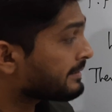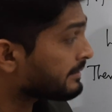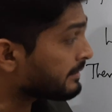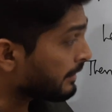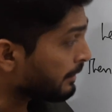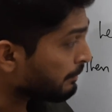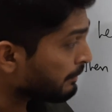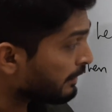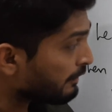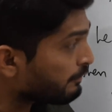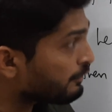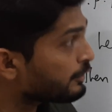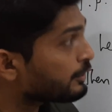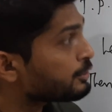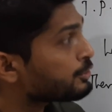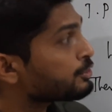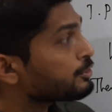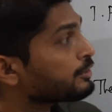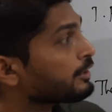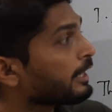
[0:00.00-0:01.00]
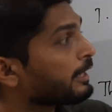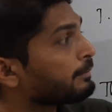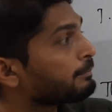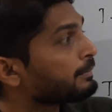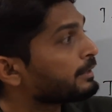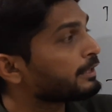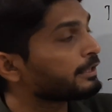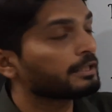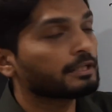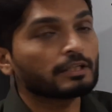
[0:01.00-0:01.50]
the same definition
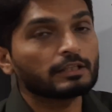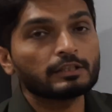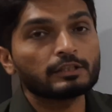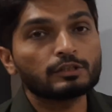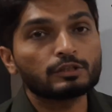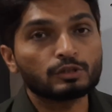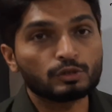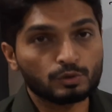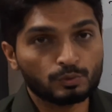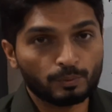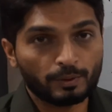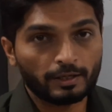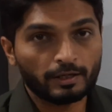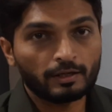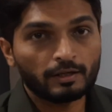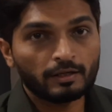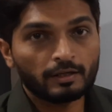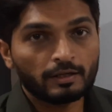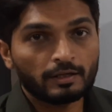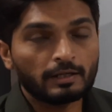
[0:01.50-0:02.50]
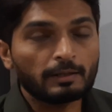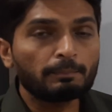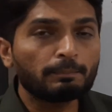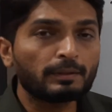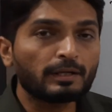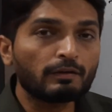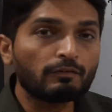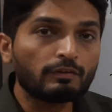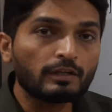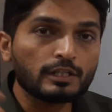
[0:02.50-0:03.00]
can be written in this way. In
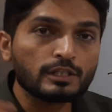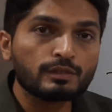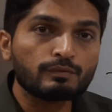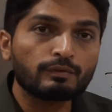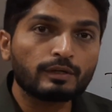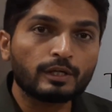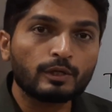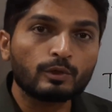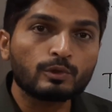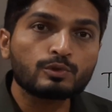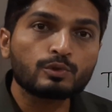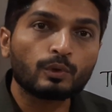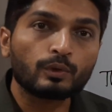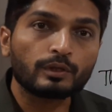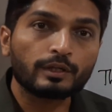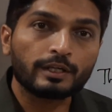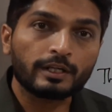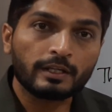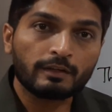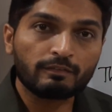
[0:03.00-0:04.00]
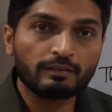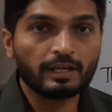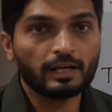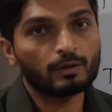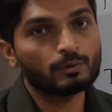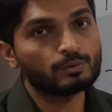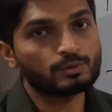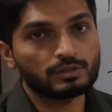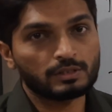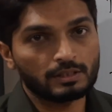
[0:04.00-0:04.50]
previous videos already we
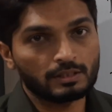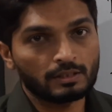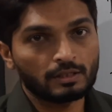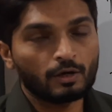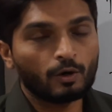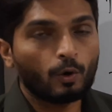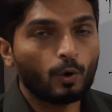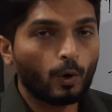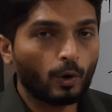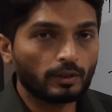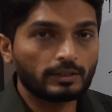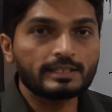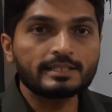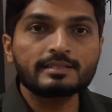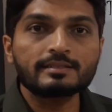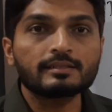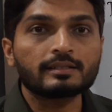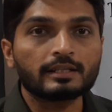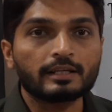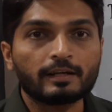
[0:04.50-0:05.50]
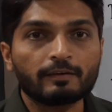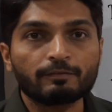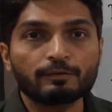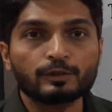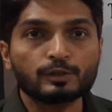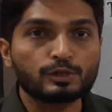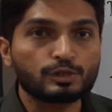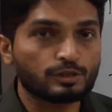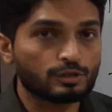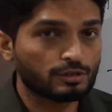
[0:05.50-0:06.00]
have seen all these three
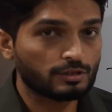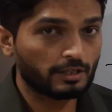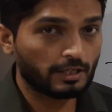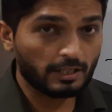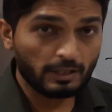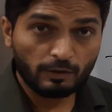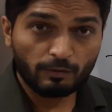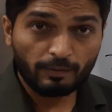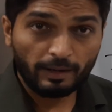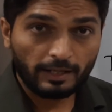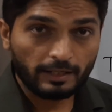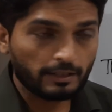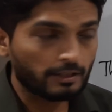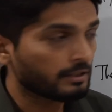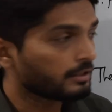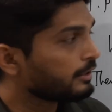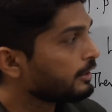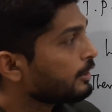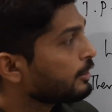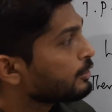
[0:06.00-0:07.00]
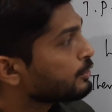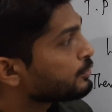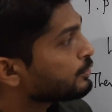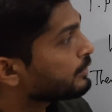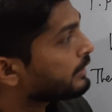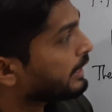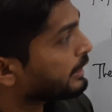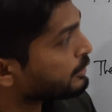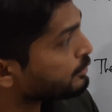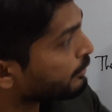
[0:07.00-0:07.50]
definitions are equivalent.
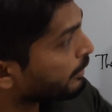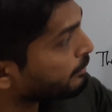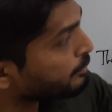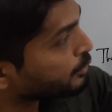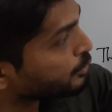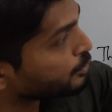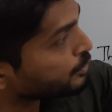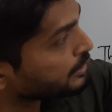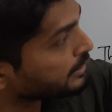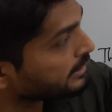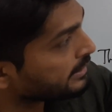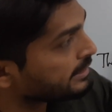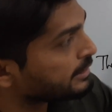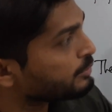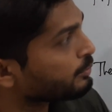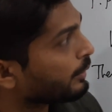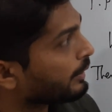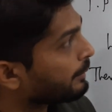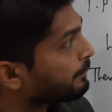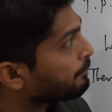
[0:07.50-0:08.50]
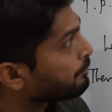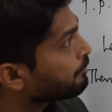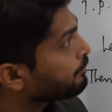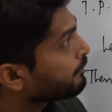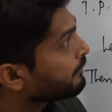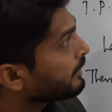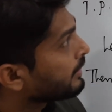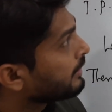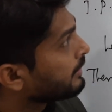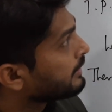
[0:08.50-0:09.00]
So that's why I'm using this one.
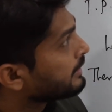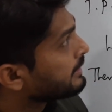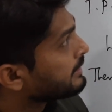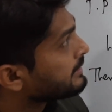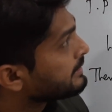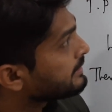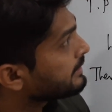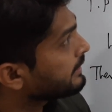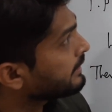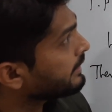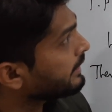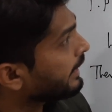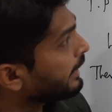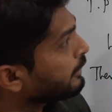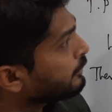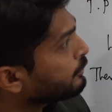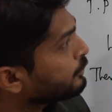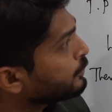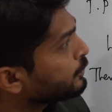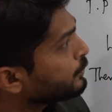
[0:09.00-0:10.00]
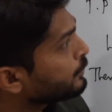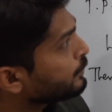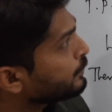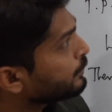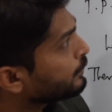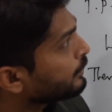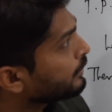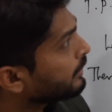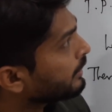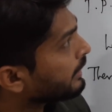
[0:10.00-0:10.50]
See, can
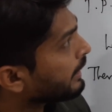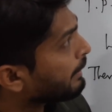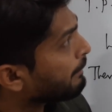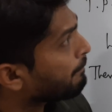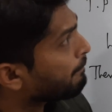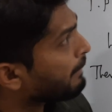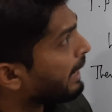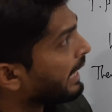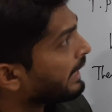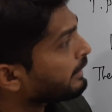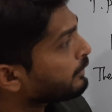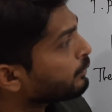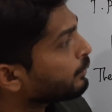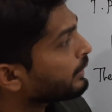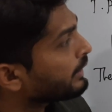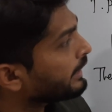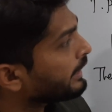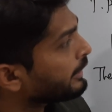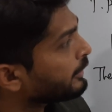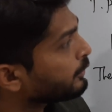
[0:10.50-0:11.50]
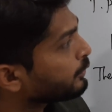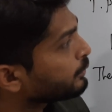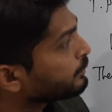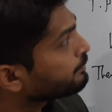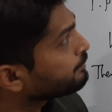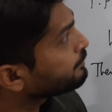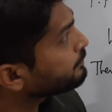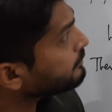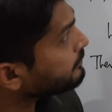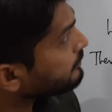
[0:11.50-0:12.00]
you uh, combine 1 and
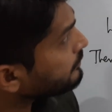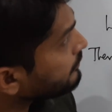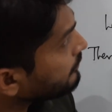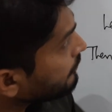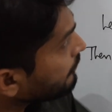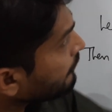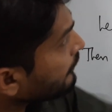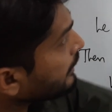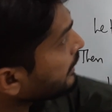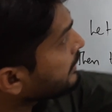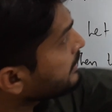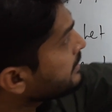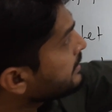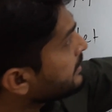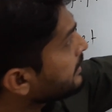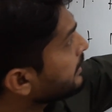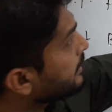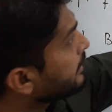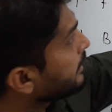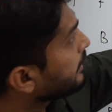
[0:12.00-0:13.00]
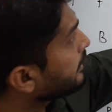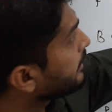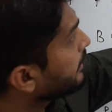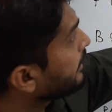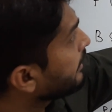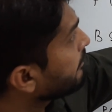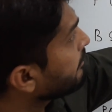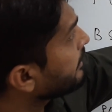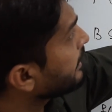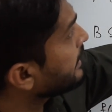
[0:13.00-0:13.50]
2? See here
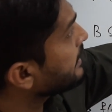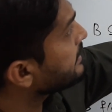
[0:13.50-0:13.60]
the left